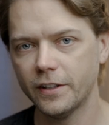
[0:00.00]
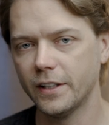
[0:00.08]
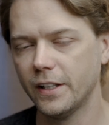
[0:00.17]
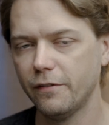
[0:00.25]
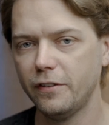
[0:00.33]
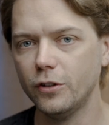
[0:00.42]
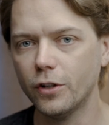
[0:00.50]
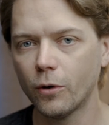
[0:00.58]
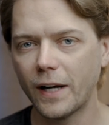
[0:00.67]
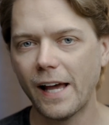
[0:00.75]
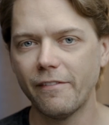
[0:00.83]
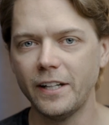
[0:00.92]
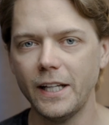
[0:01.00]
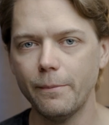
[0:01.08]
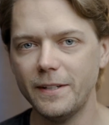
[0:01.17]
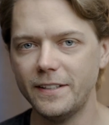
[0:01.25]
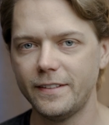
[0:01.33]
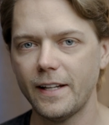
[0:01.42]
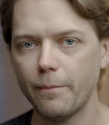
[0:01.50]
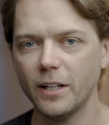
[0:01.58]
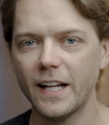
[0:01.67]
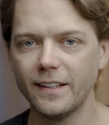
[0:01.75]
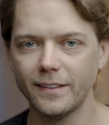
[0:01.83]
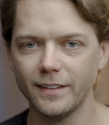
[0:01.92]
and if you don't have an image
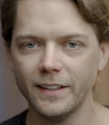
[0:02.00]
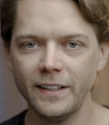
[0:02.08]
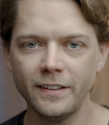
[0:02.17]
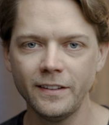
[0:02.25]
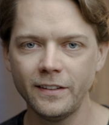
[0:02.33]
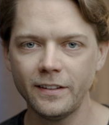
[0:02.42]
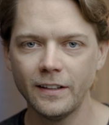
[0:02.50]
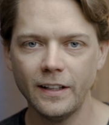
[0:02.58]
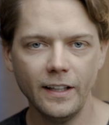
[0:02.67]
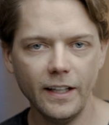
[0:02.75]
stabilized lens,